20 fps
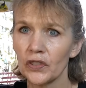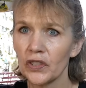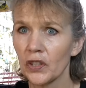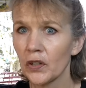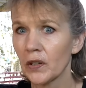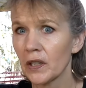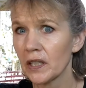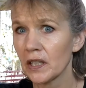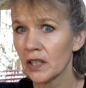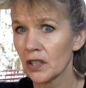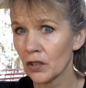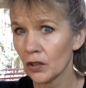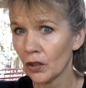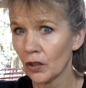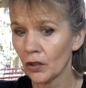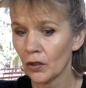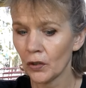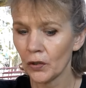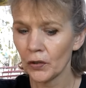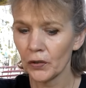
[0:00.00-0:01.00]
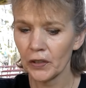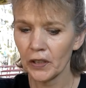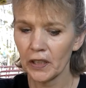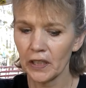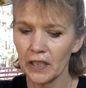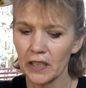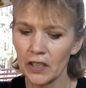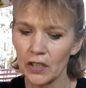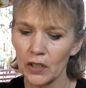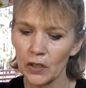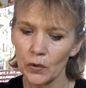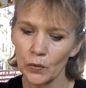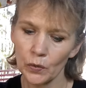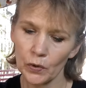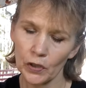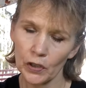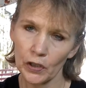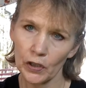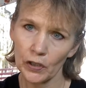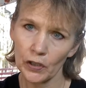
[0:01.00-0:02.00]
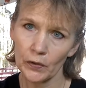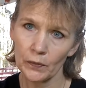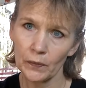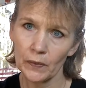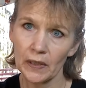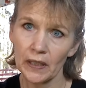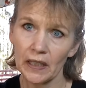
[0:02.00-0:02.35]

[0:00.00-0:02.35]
so he stalled and he squirmed,